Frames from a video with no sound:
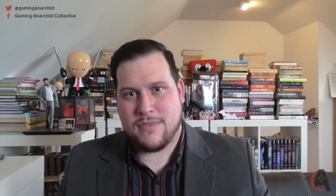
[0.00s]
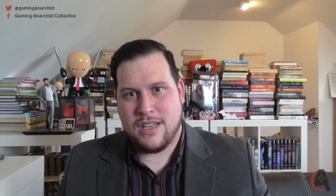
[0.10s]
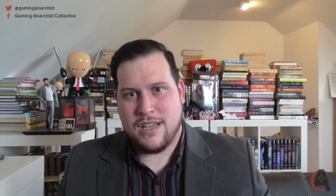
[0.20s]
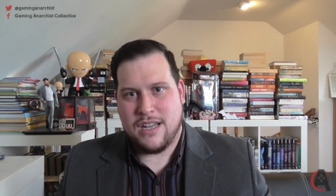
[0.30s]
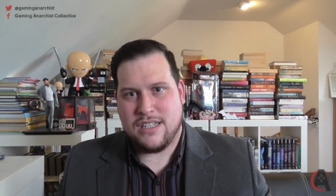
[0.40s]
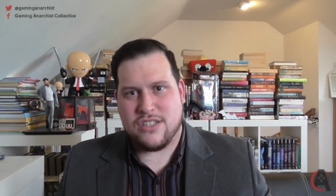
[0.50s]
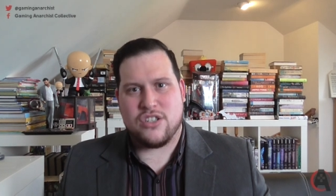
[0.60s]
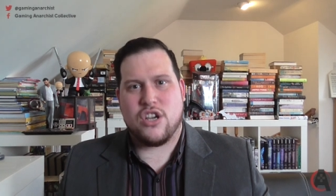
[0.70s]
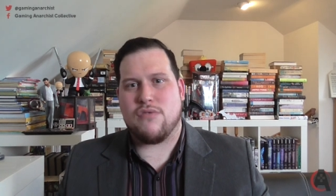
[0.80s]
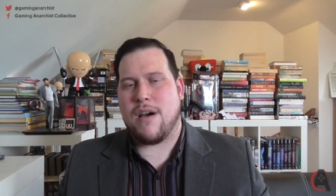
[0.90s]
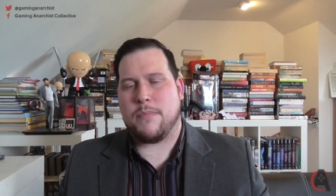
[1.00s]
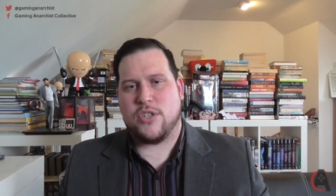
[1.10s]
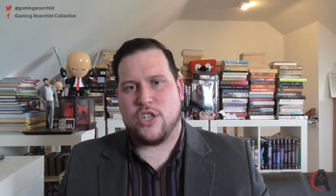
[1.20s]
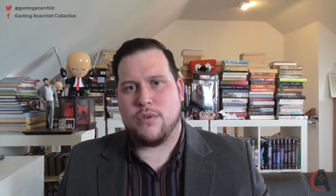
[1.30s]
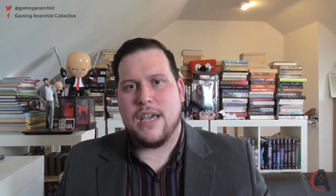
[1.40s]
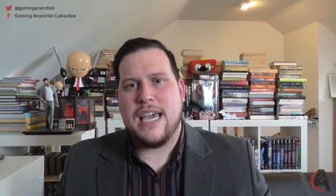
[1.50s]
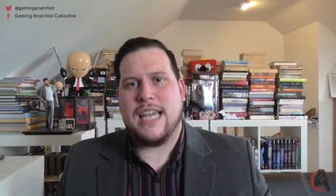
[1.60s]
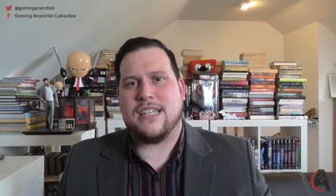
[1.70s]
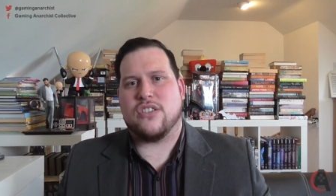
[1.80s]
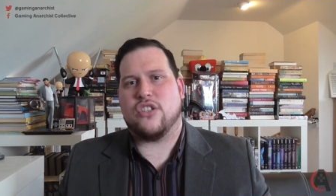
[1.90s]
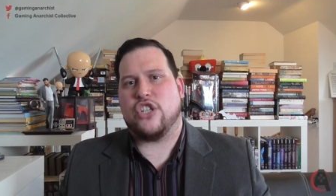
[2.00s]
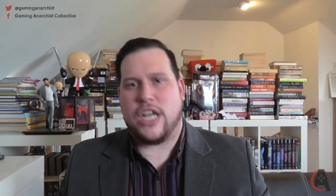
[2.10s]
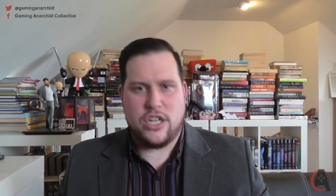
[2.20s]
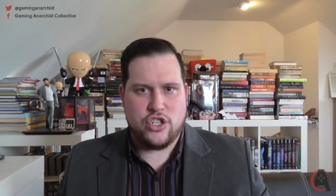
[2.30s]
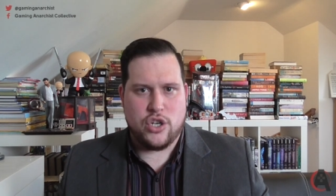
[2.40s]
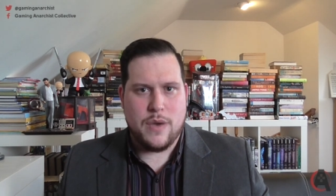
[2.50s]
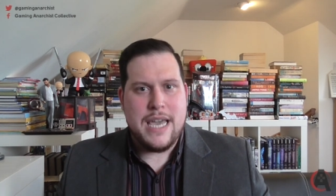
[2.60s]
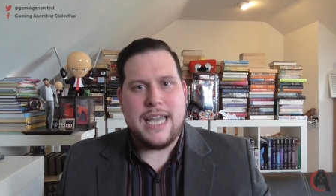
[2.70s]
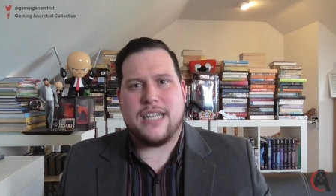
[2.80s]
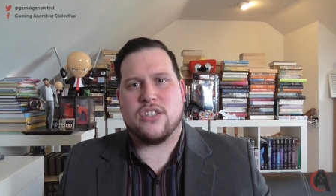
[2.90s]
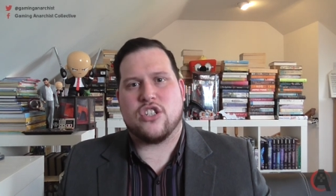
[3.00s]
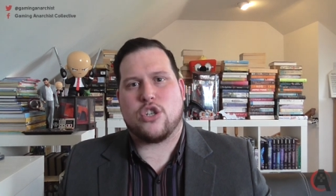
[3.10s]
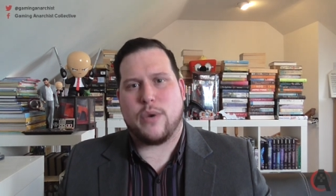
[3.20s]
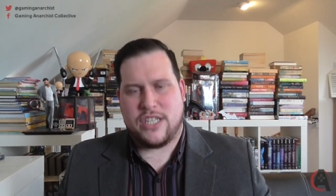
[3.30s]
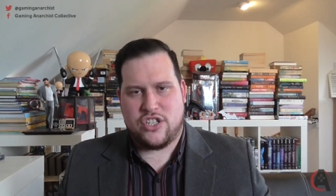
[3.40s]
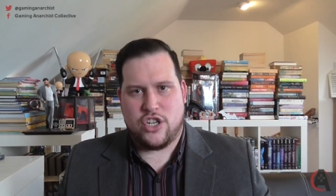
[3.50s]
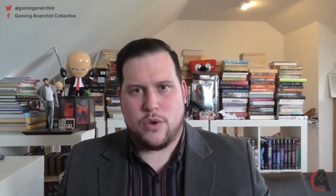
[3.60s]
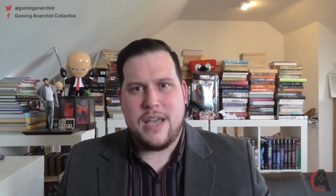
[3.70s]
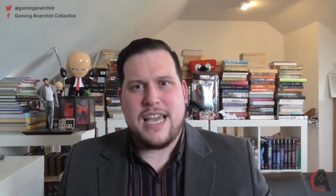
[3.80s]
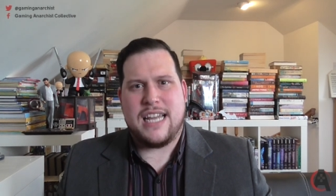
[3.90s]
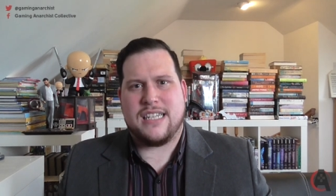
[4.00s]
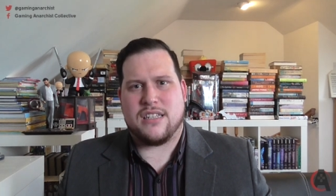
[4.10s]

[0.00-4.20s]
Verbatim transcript: It doesn't corrupt you. It doesn't change you. It doesn't twist you. It